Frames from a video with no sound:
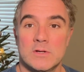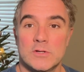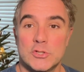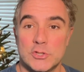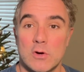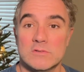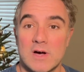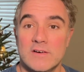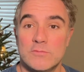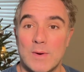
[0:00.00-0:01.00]
Show
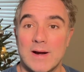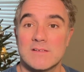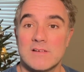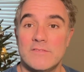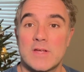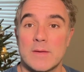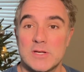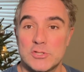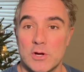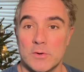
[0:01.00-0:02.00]
love where love can
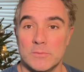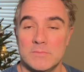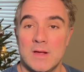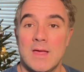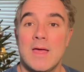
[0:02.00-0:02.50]
be shown.